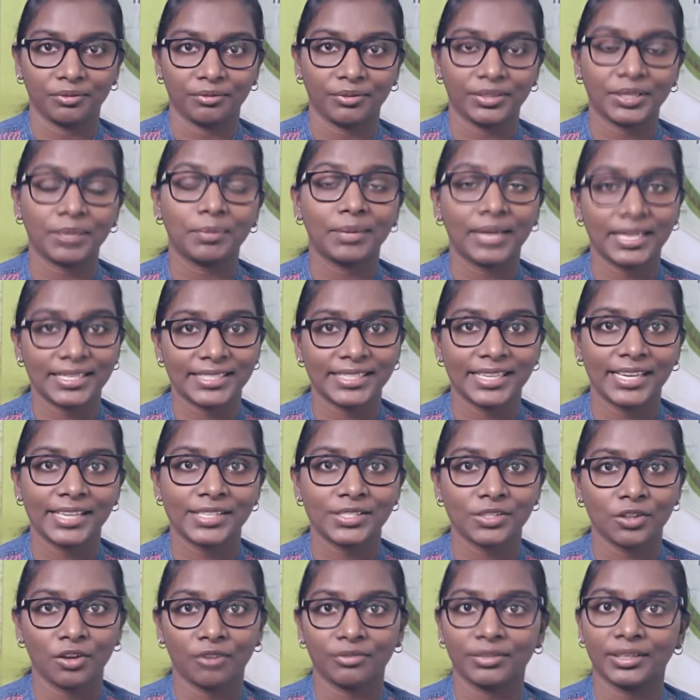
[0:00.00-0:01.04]
with the
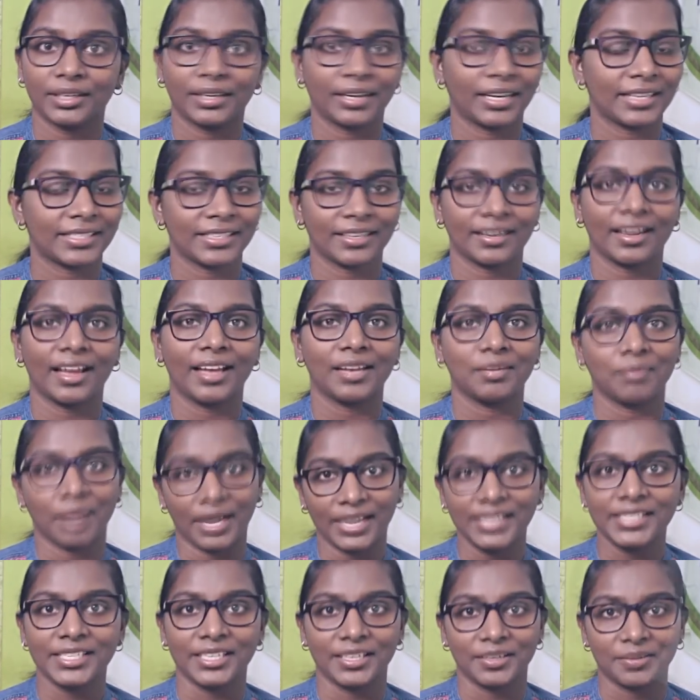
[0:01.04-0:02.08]
blessings of the greater
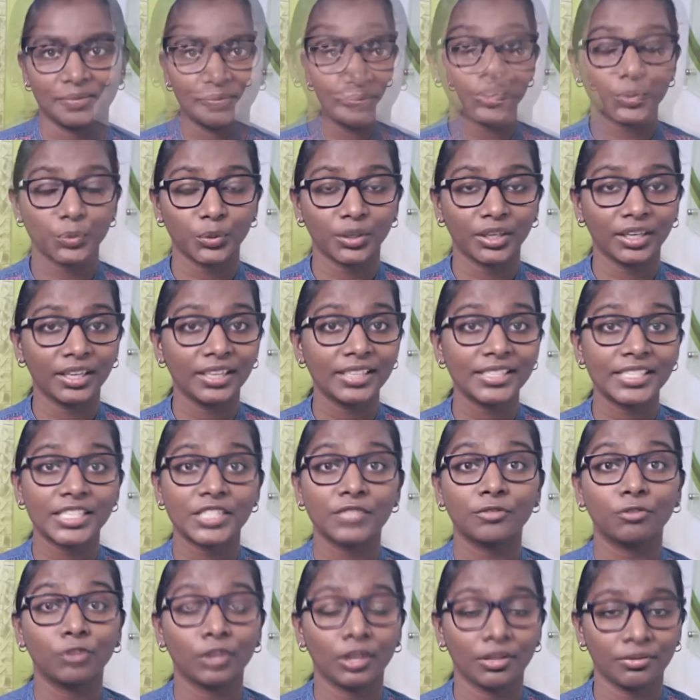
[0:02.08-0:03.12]
Almighty. This world
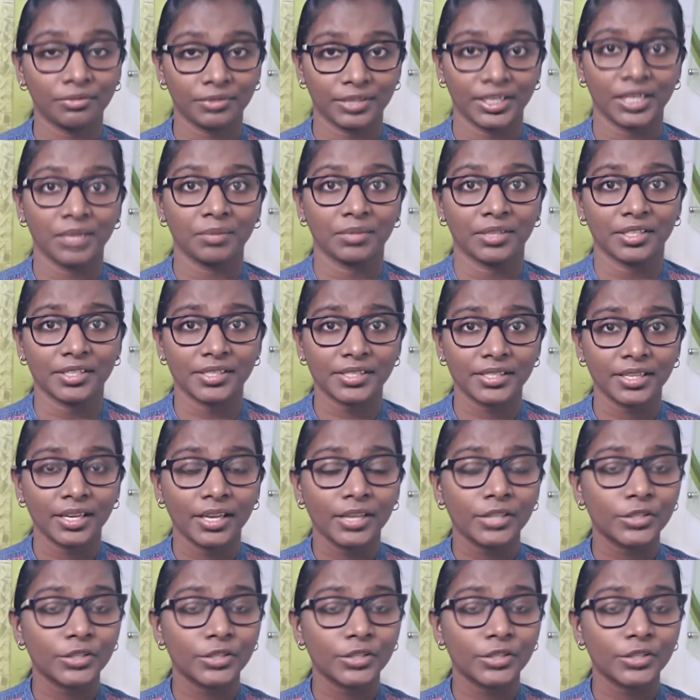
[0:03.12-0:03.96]
is full of dreamers.